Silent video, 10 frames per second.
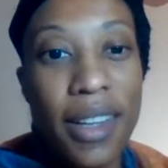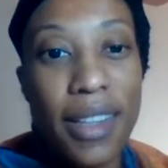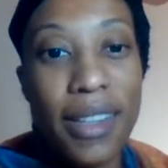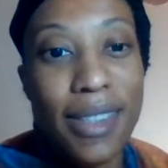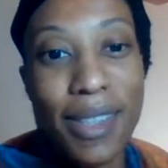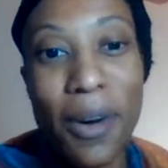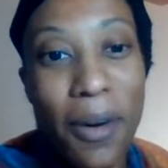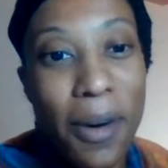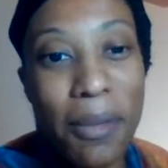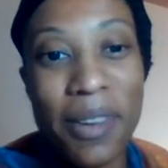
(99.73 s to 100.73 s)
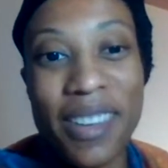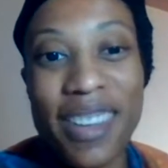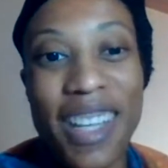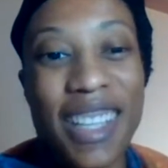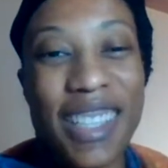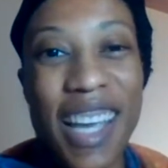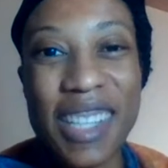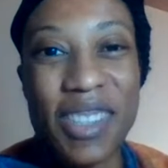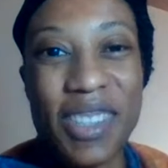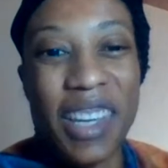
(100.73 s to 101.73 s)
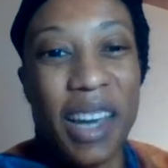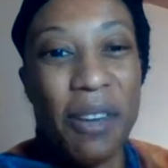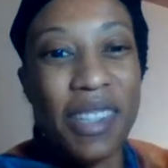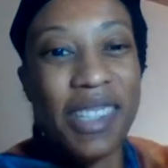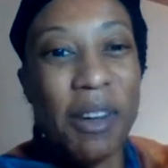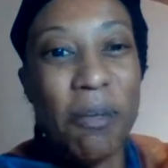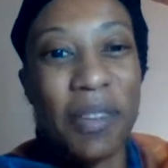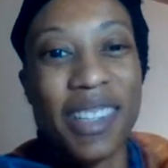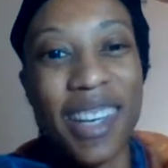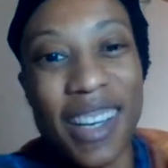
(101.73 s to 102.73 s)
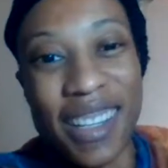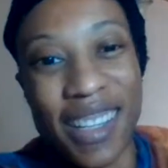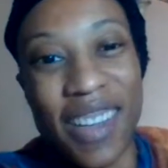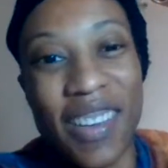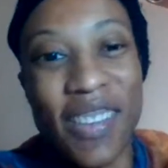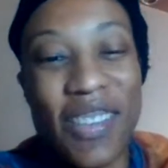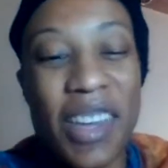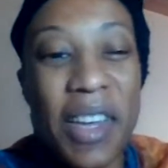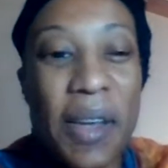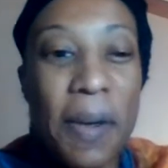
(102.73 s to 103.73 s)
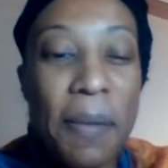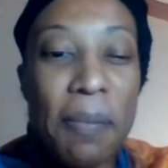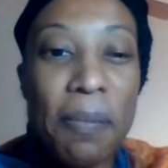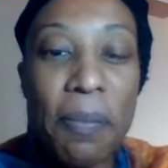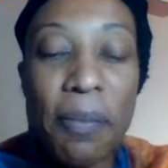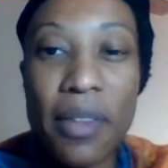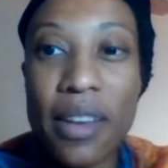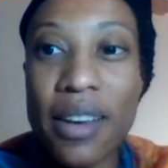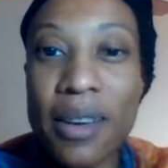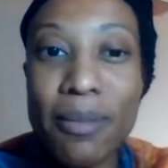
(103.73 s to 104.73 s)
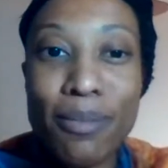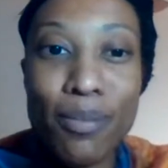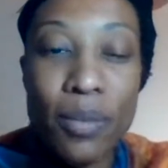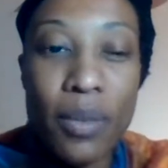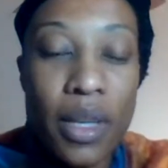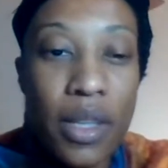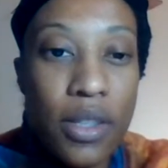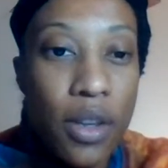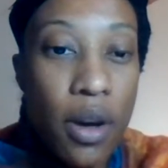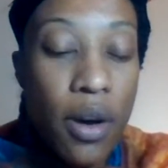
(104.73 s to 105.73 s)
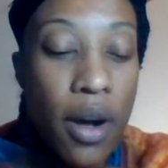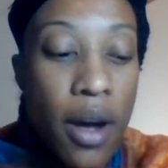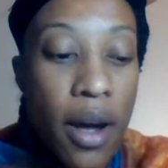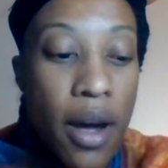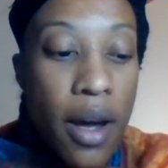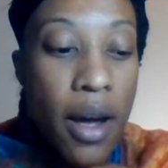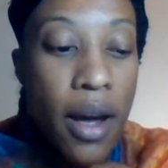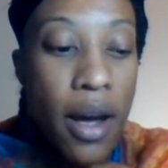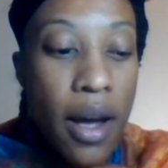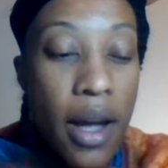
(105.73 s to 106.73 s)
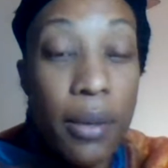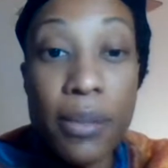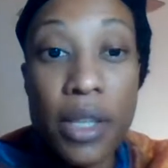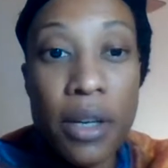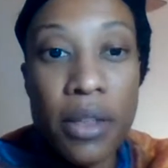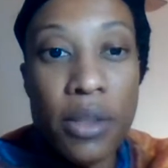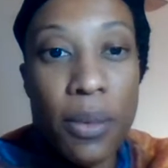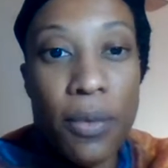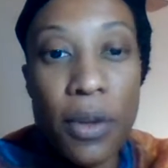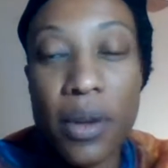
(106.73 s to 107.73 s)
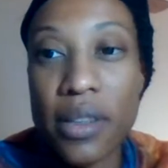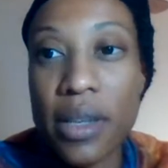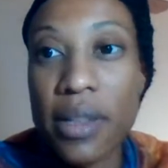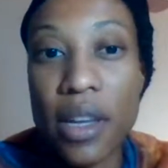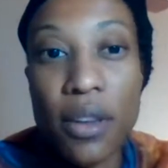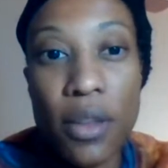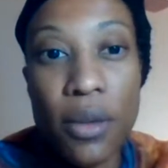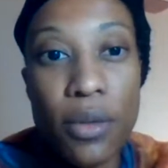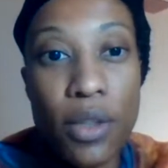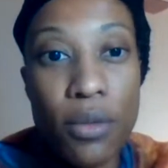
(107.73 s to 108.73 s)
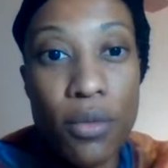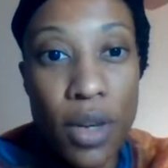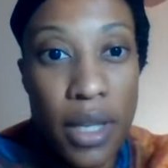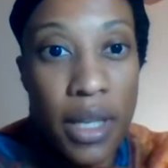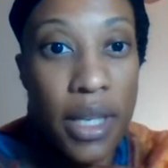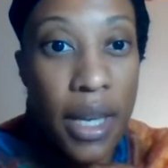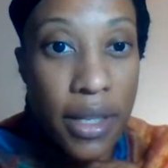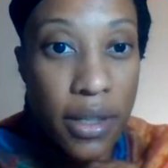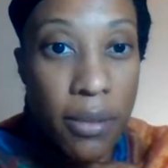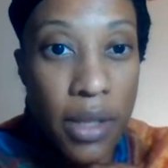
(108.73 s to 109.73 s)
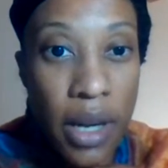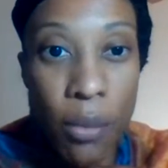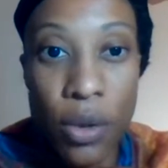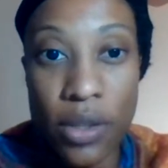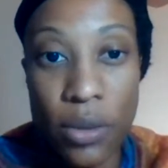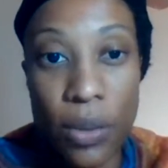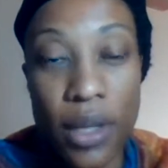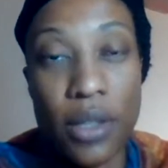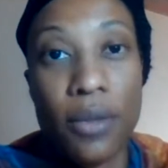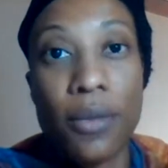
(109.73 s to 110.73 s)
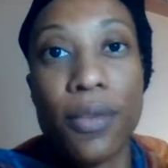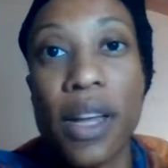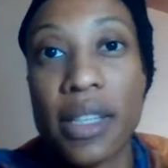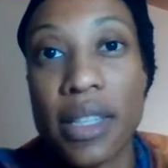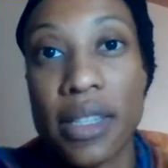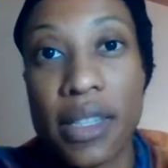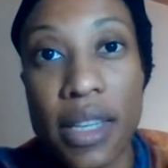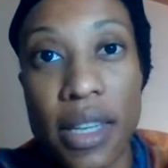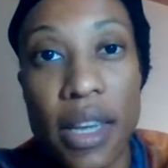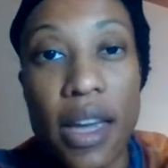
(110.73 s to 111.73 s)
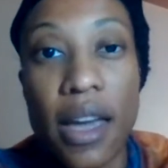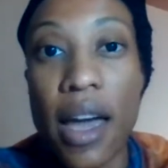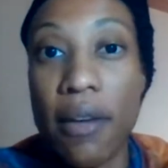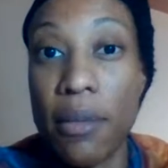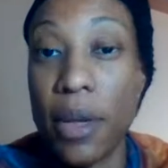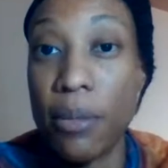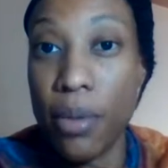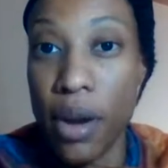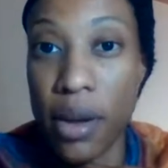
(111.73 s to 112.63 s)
This is horrible because last week I was so productive. So I'm sharing this with you because I was like, you should really take some time once a week to reflect and see how I made